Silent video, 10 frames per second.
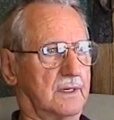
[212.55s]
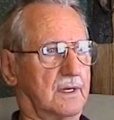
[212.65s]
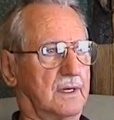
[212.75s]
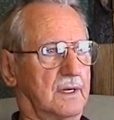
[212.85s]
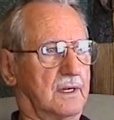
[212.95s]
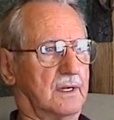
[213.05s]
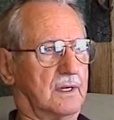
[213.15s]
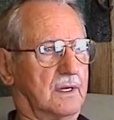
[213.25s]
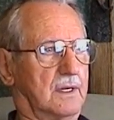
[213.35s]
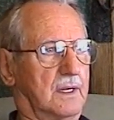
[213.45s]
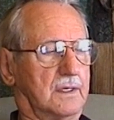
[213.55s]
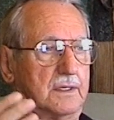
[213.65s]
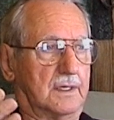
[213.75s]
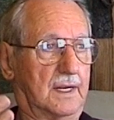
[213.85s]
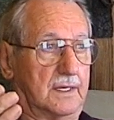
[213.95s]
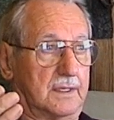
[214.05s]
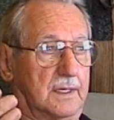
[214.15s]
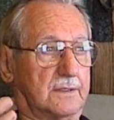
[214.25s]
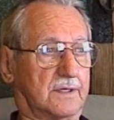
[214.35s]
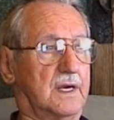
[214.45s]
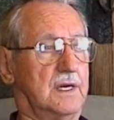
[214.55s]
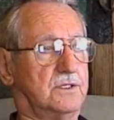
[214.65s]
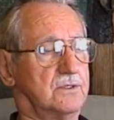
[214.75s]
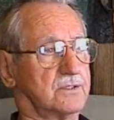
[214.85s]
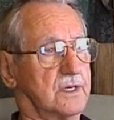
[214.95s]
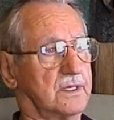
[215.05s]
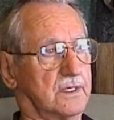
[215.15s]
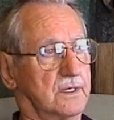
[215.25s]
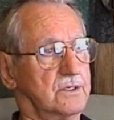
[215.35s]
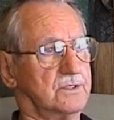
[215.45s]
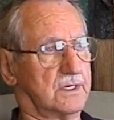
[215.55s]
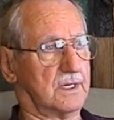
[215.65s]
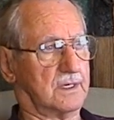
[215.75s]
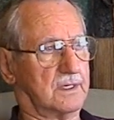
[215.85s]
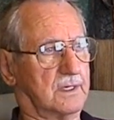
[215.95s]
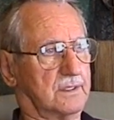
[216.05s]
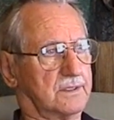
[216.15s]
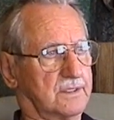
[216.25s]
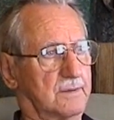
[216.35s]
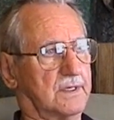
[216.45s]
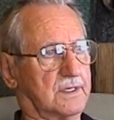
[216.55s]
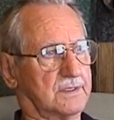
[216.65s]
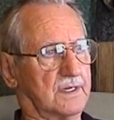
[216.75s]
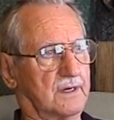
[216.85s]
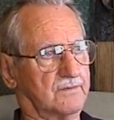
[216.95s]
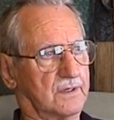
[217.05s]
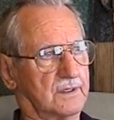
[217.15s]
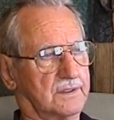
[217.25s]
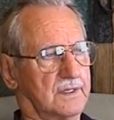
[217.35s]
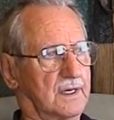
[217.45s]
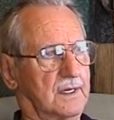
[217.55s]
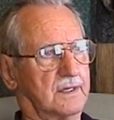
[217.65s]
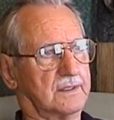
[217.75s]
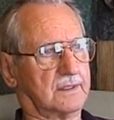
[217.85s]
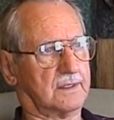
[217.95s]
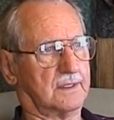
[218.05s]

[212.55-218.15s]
well, sure, things, you know, you remember. At this age, you start to lose a, little, uh, some uh -huh. of the uh-huh. stuff, you know, -huh. it's,